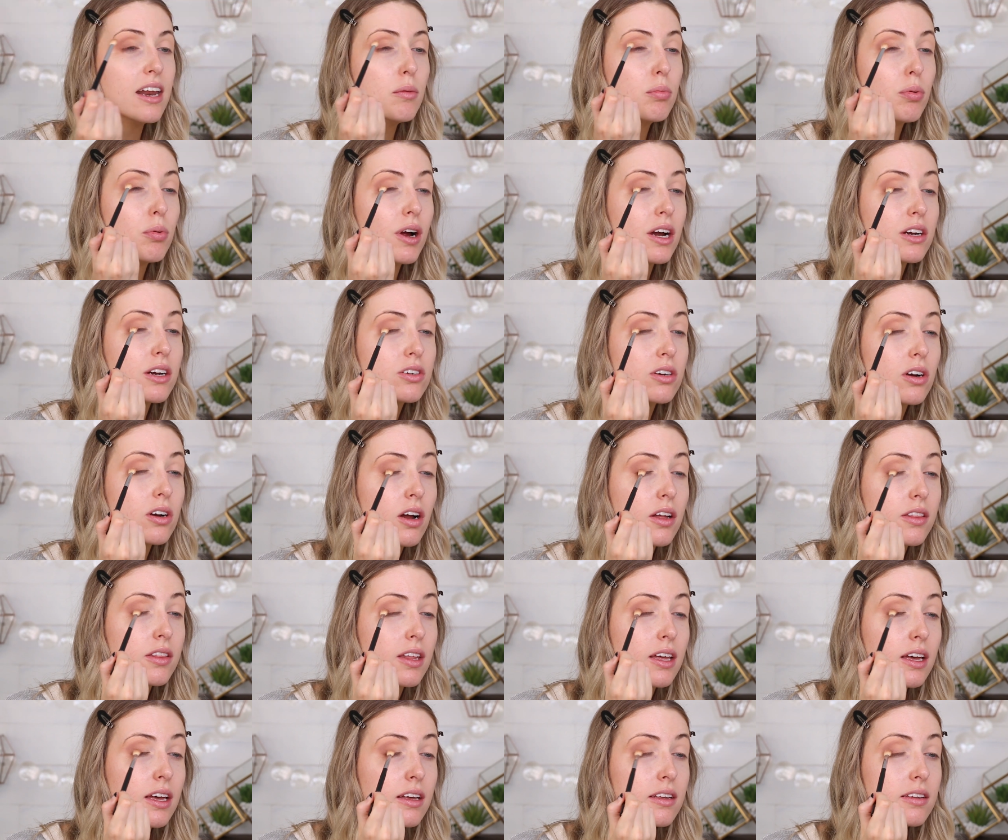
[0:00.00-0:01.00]
pressure
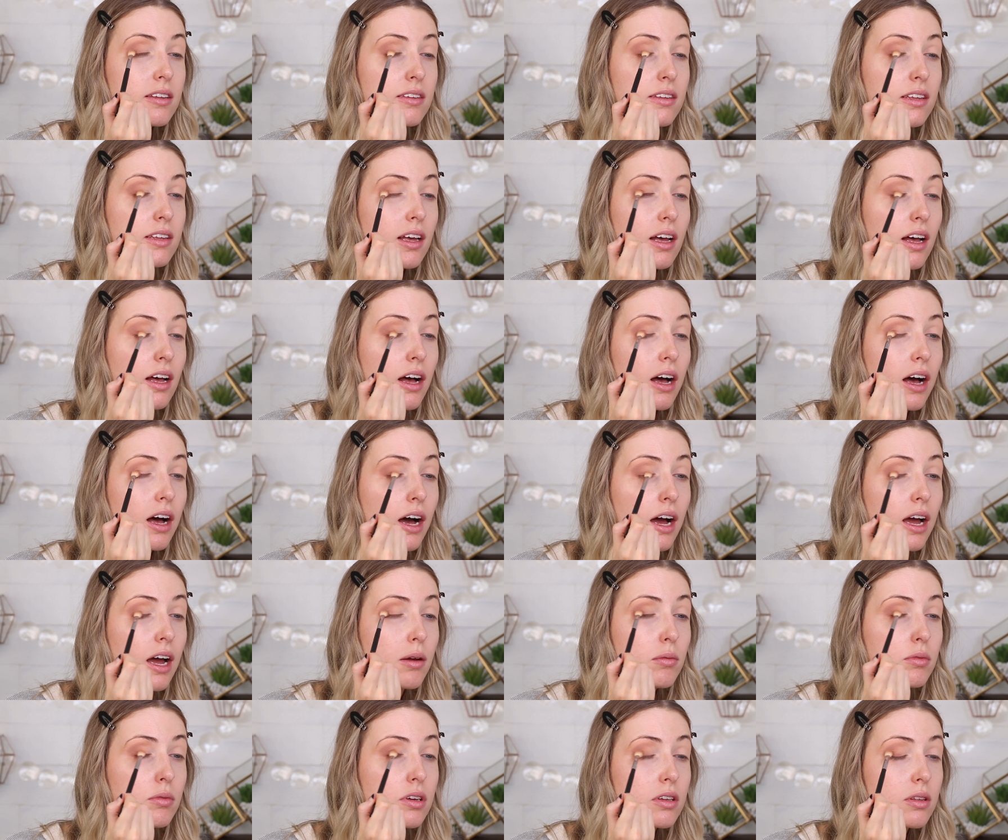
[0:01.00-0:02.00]
on this.
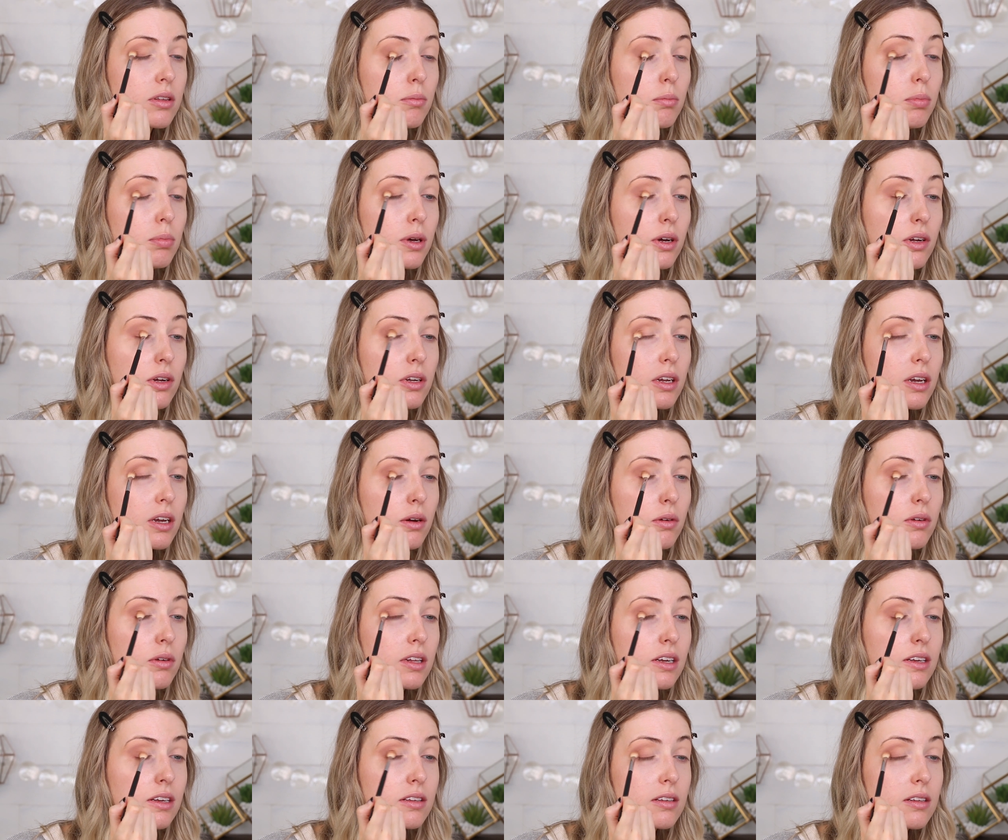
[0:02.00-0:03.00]
I'm just building
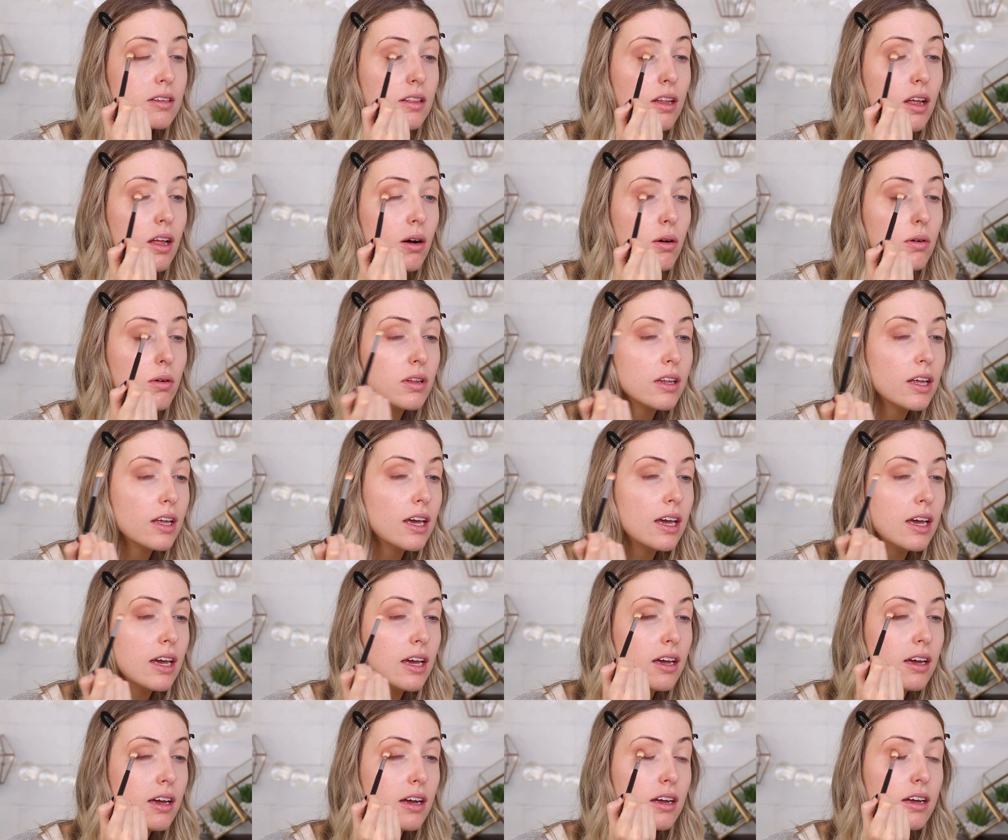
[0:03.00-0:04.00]
really
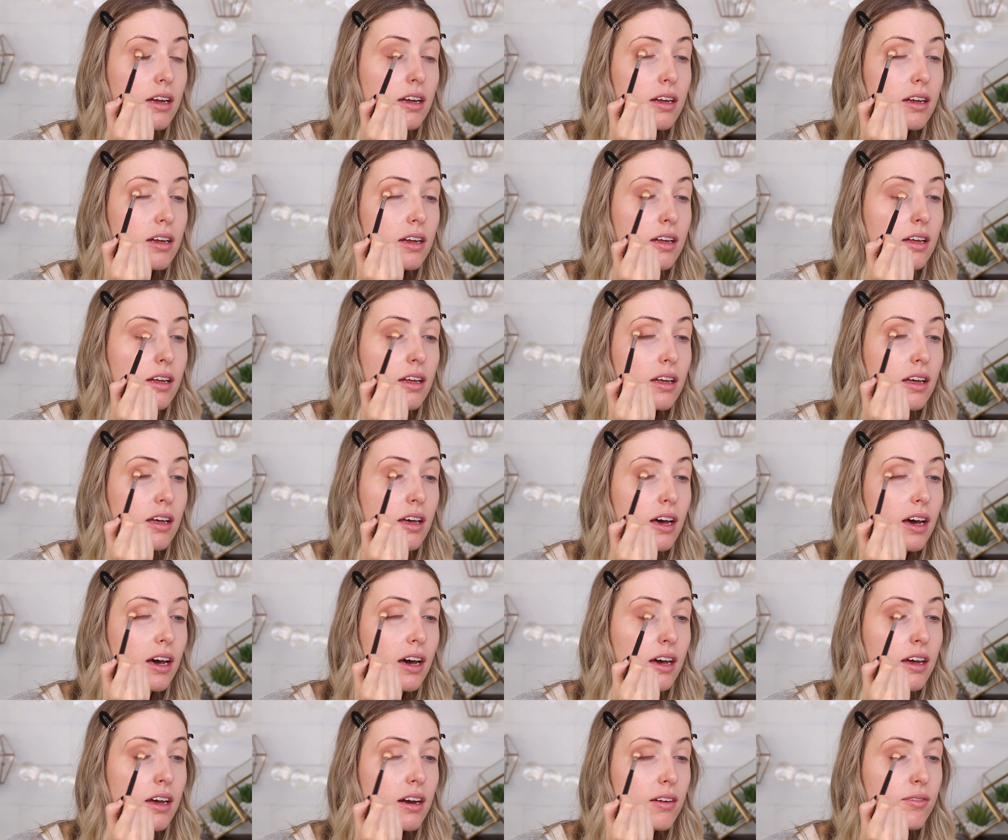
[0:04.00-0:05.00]
slowly.
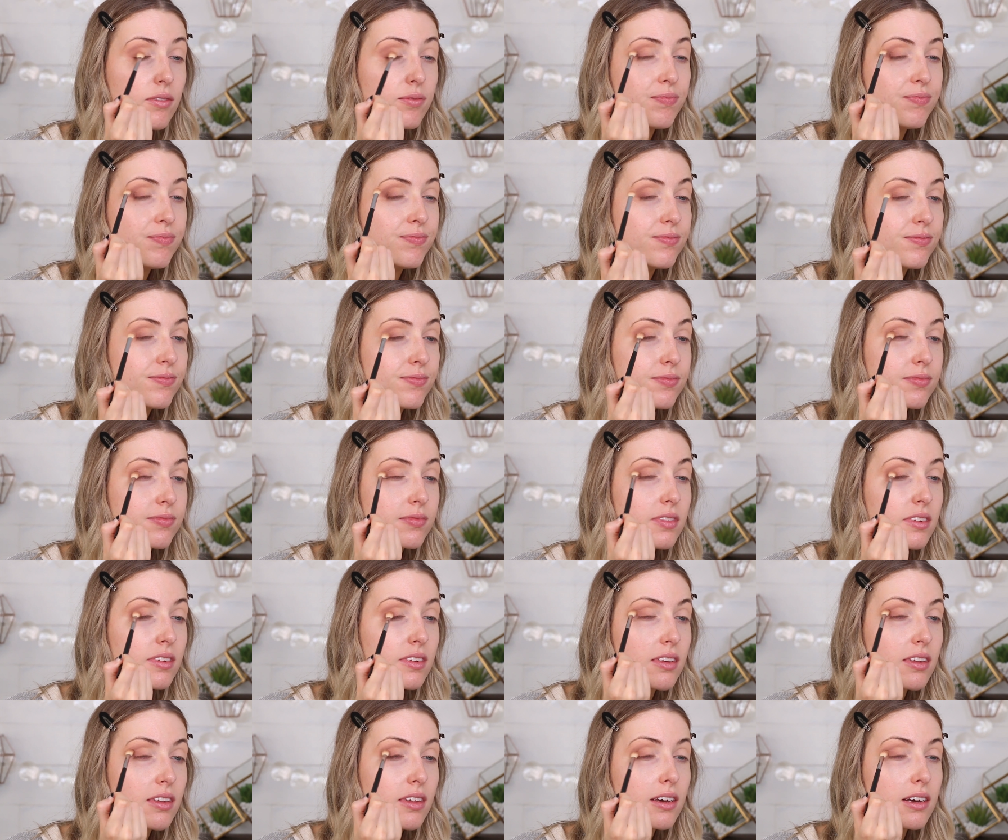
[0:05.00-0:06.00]

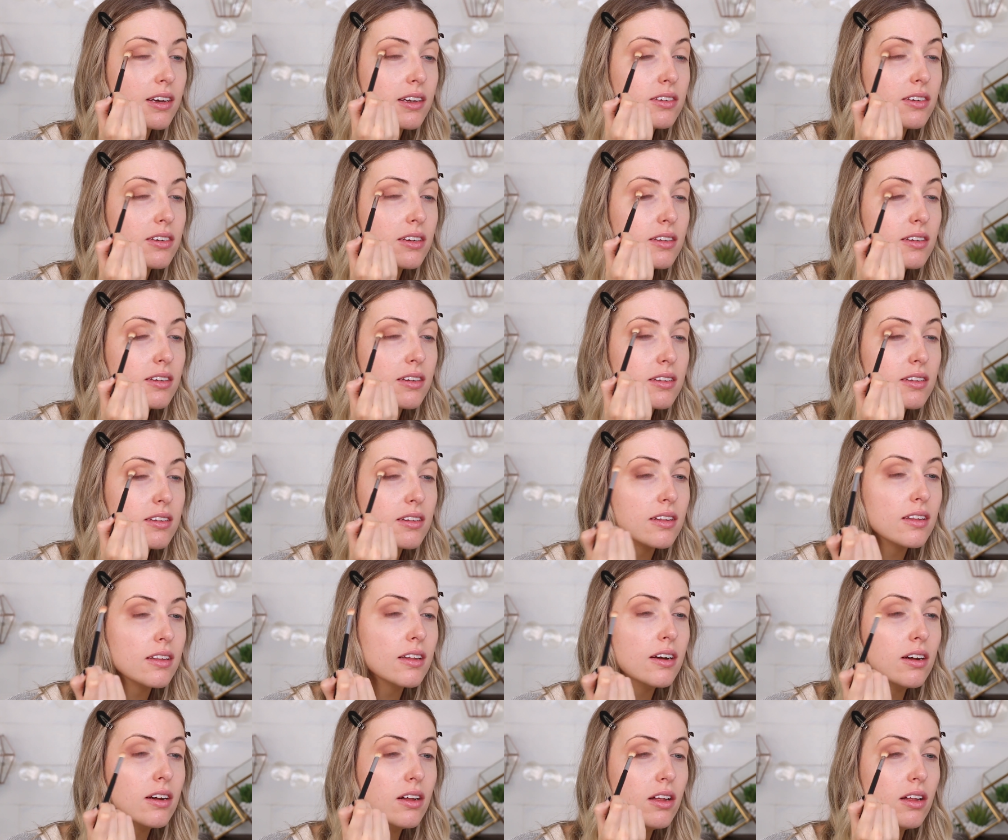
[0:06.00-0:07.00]
It's a
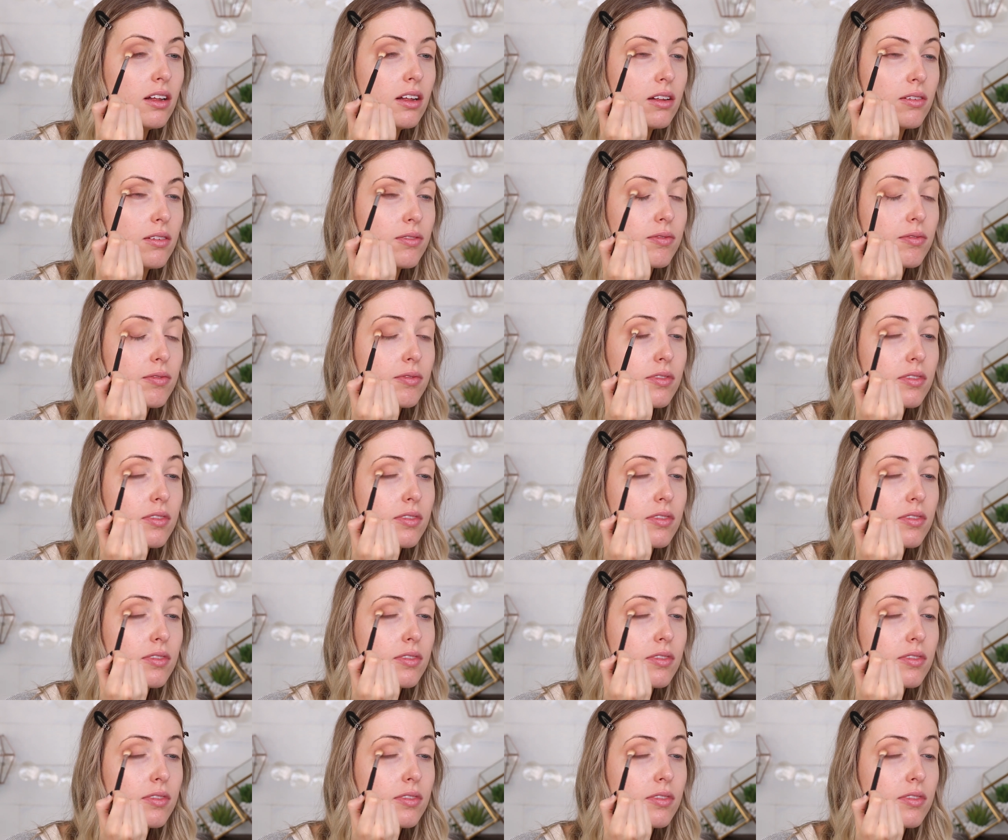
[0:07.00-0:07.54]
little